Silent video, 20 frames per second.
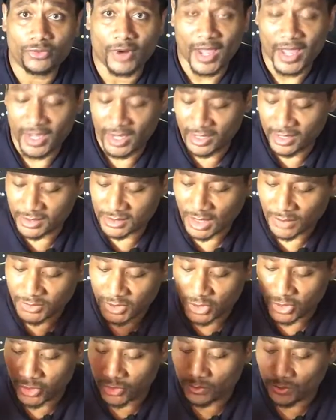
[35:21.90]
right? It is up
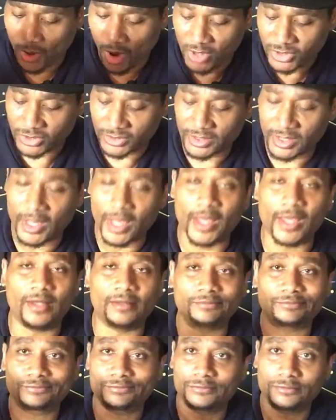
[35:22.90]
to you personally.
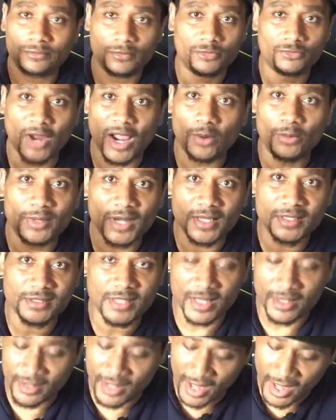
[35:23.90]
And right when I
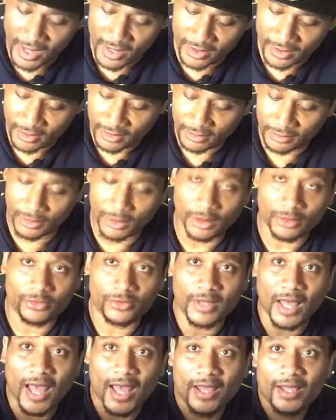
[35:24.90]
said that, look,
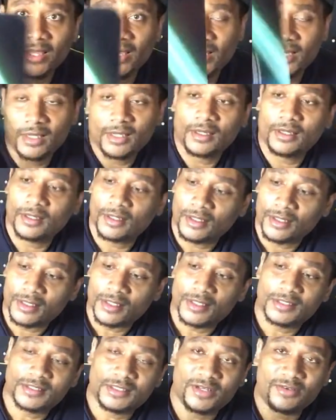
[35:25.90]
you got
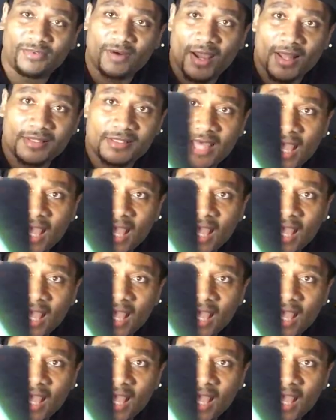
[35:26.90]
divine